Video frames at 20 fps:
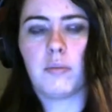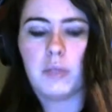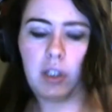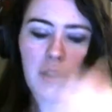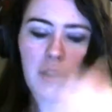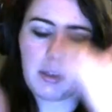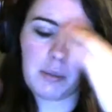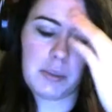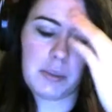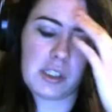
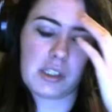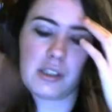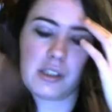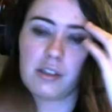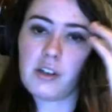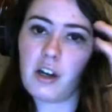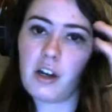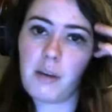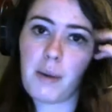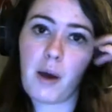But I'm just
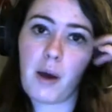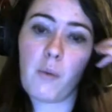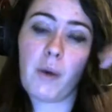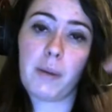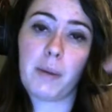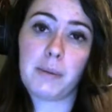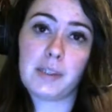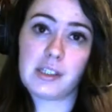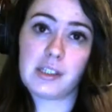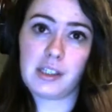going to talk about
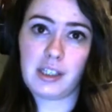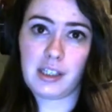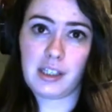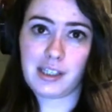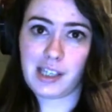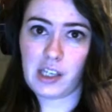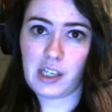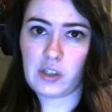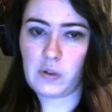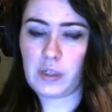weapons and the
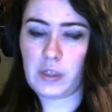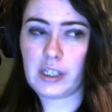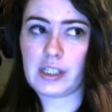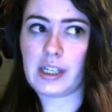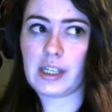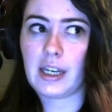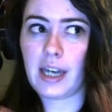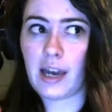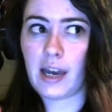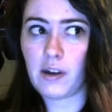
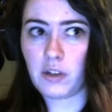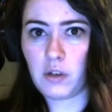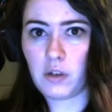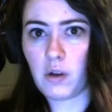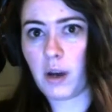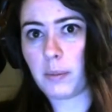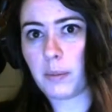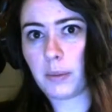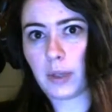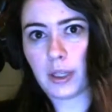accessories and how you
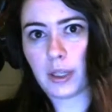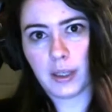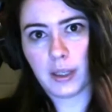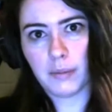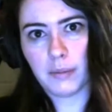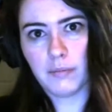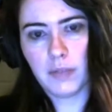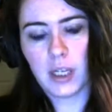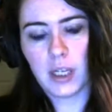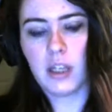upgrade
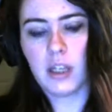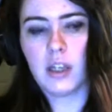them.